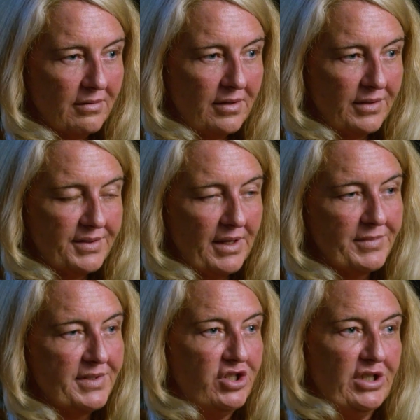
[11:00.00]
there's
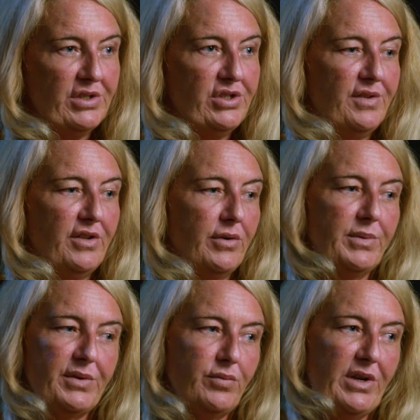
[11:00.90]
some suggestion that I
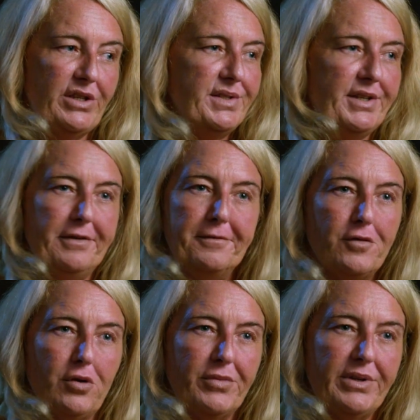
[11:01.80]
was a registered
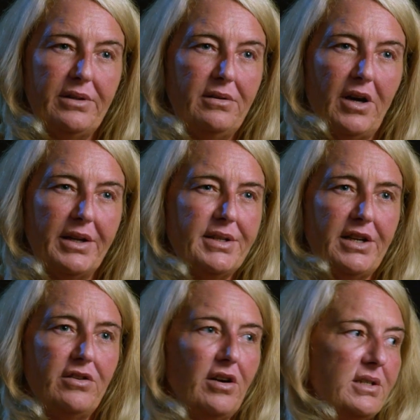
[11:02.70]
informer in
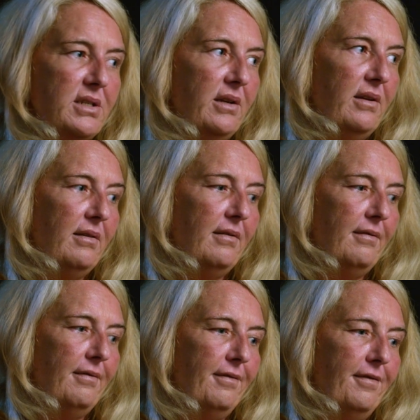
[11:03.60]

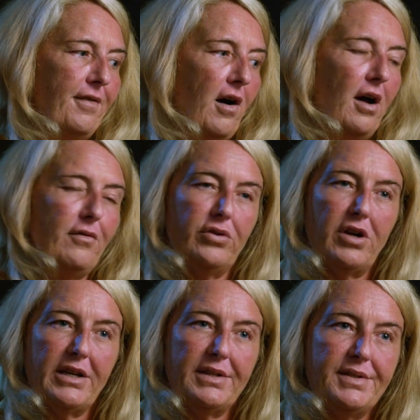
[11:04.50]
1995 or
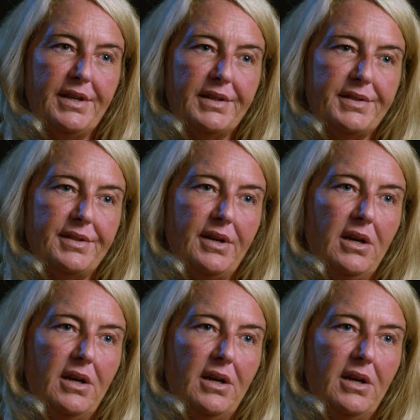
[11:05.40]
96.